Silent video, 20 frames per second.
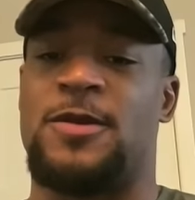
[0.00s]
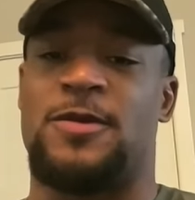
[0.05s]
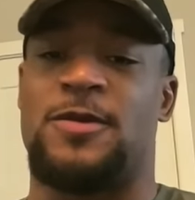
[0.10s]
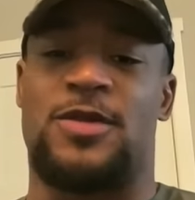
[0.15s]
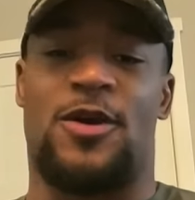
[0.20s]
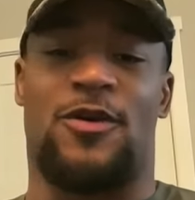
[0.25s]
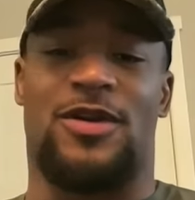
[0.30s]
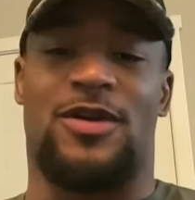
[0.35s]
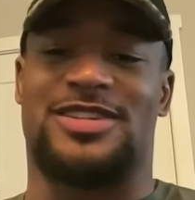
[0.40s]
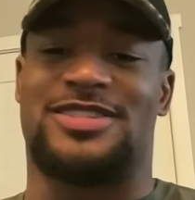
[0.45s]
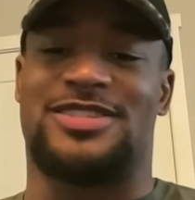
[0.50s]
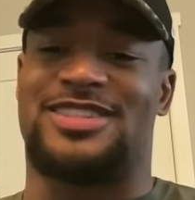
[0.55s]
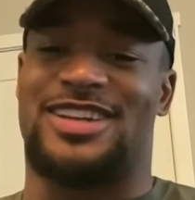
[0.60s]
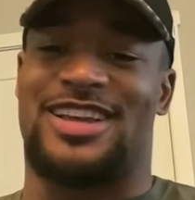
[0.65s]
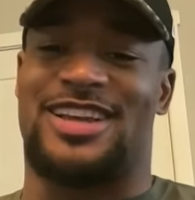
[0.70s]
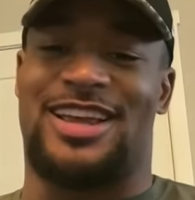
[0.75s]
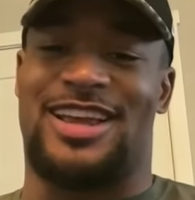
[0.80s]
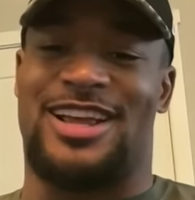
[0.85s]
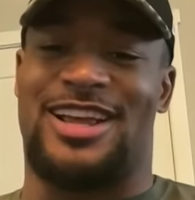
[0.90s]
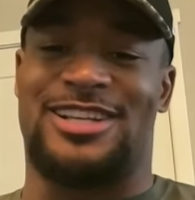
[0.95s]
no, it's,
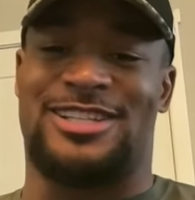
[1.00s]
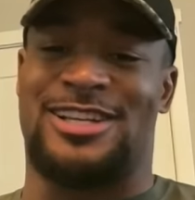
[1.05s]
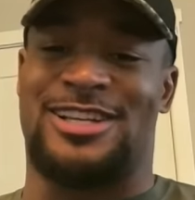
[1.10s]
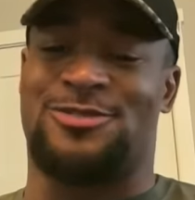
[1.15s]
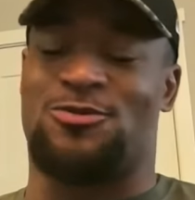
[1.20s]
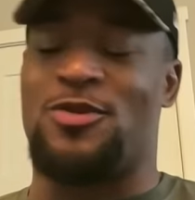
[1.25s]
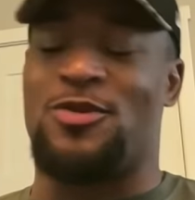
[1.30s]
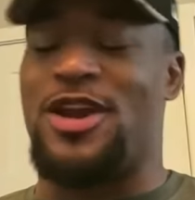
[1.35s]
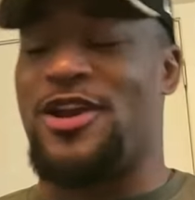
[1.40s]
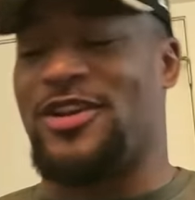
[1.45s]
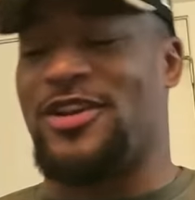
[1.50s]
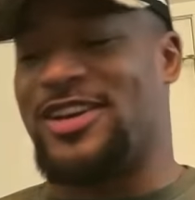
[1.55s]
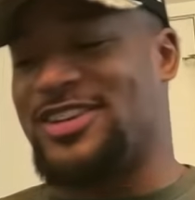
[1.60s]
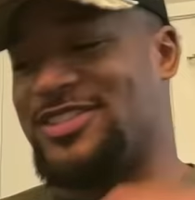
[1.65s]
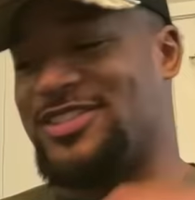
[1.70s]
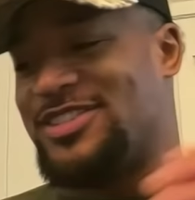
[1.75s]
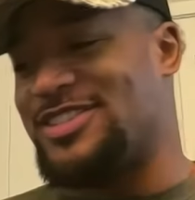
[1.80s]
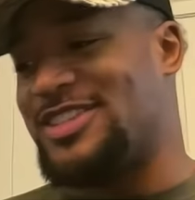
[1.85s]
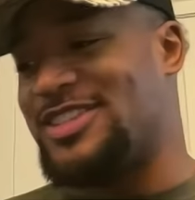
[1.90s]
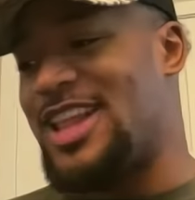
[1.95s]
it's, it's weird
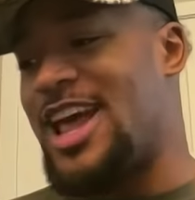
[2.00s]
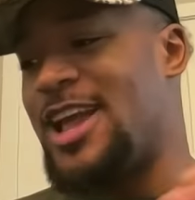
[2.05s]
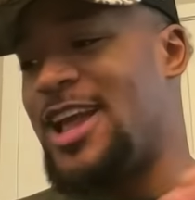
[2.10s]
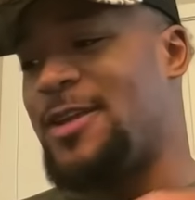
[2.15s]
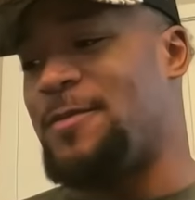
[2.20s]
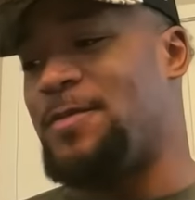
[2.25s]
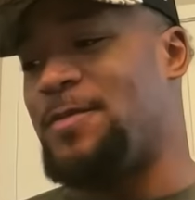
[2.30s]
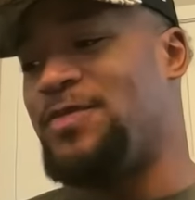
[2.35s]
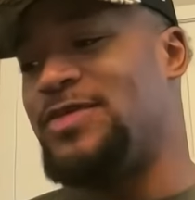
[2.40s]
because it's like